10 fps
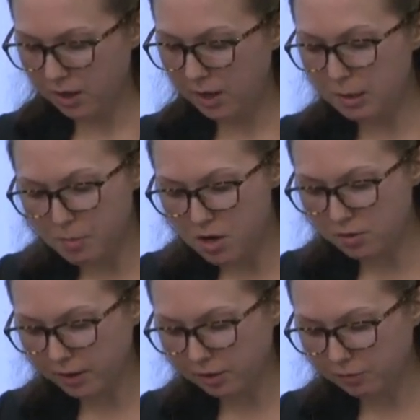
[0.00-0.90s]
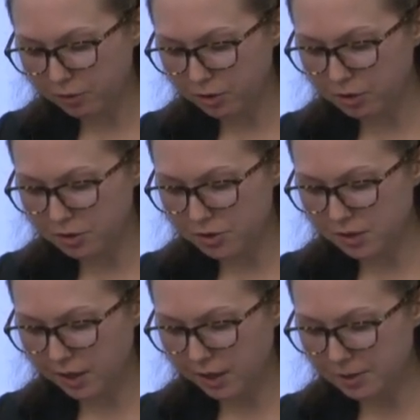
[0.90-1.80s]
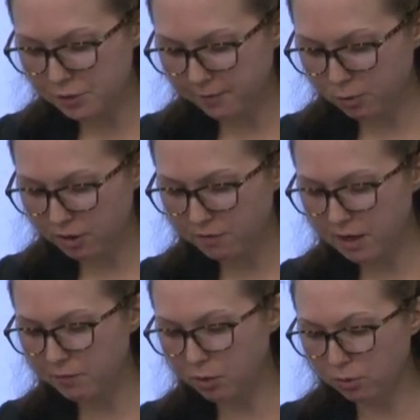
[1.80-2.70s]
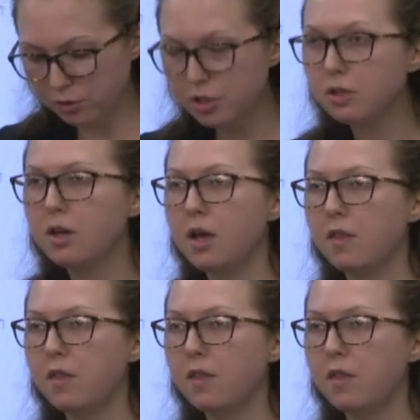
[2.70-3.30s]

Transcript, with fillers: And among likely voters age forty-five and older,